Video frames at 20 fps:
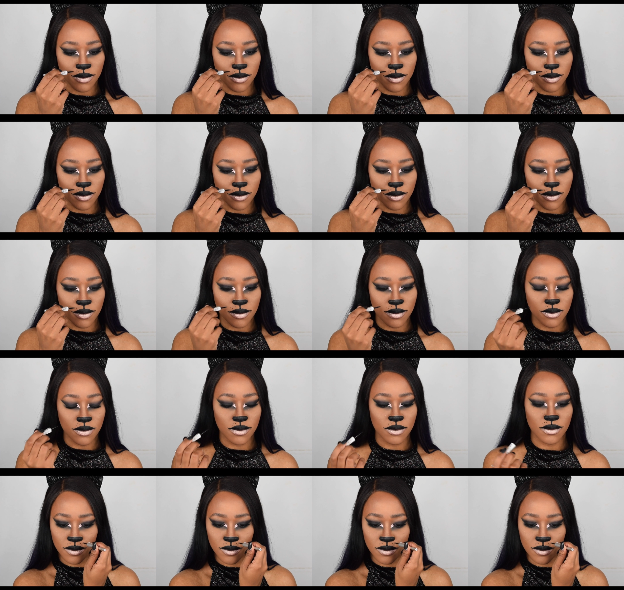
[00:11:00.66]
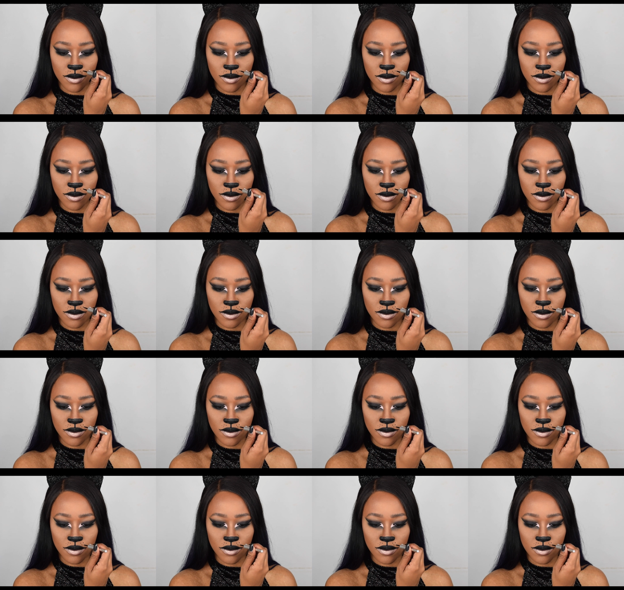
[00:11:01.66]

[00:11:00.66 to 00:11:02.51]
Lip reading: Nothing is said.